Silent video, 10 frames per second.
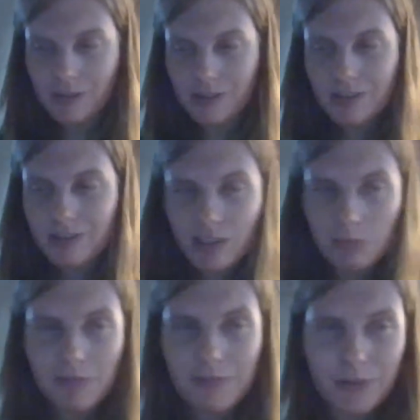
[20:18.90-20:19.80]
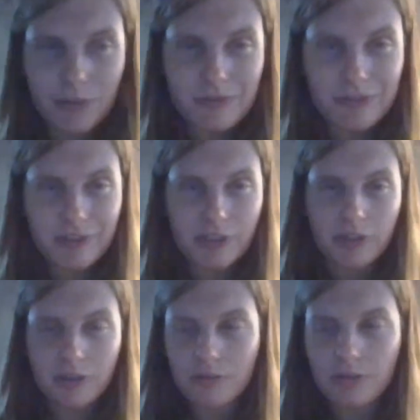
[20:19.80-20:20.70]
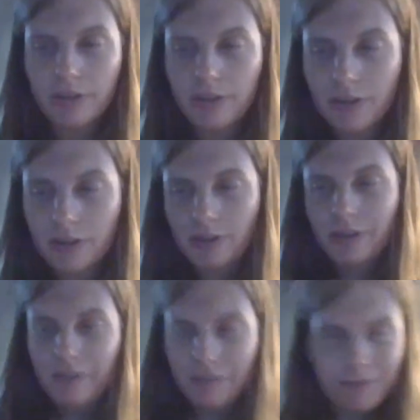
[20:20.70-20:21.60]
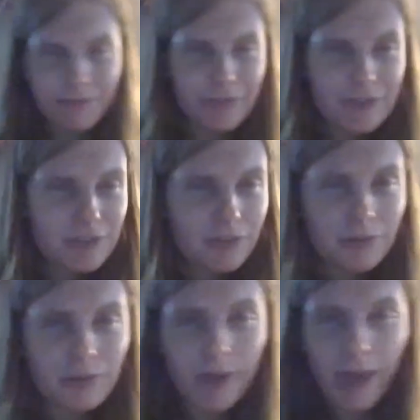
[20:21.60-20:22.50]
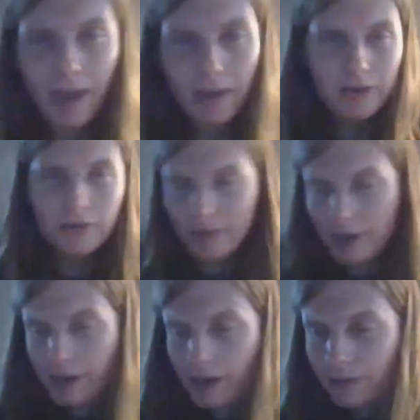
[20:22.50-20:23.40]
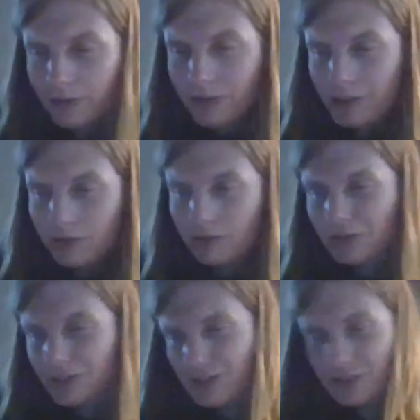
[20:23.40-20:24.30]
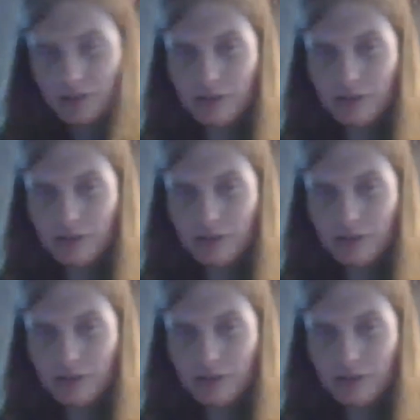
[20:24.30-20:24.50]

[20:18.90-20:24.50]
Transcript: some of those, physical, outer characteristics are